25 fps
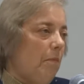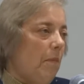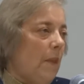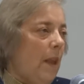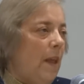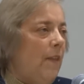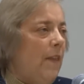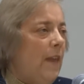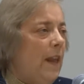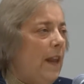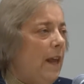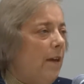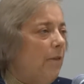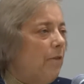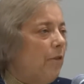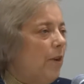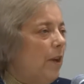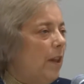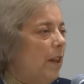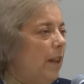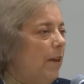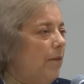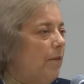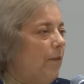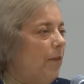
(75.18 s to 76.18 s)
And then after I
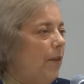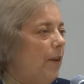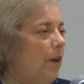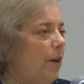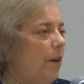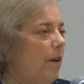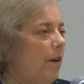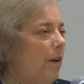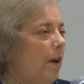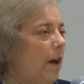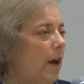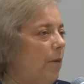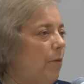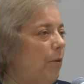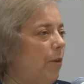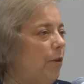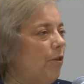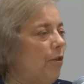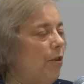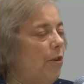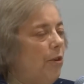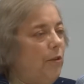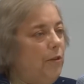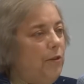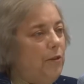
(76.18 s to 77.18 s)
left there, I
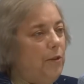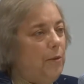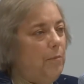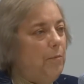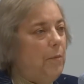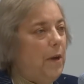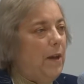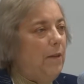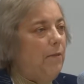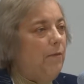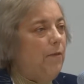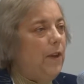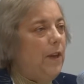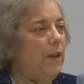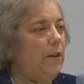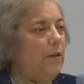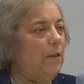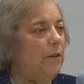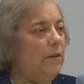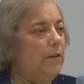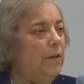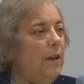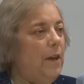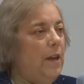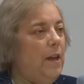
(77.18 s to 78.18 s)
returned to my
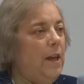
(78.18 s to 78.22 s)
field,